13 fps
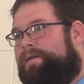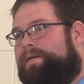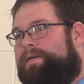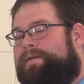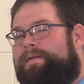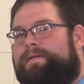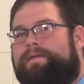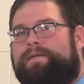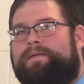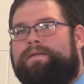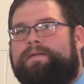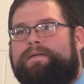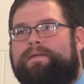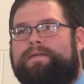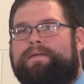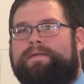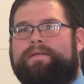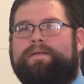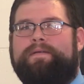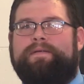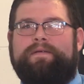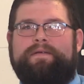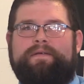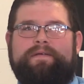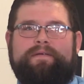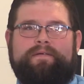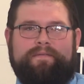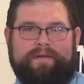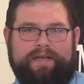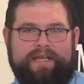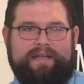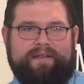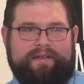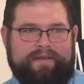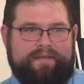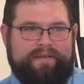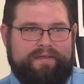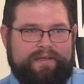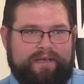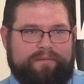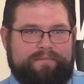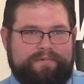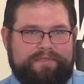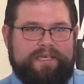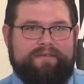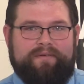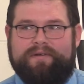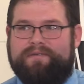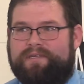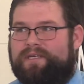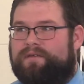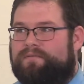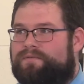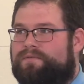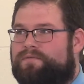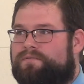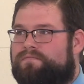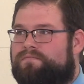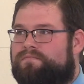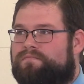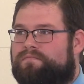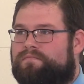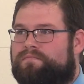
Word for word: Amen. We need it to help save ourselves. Amen.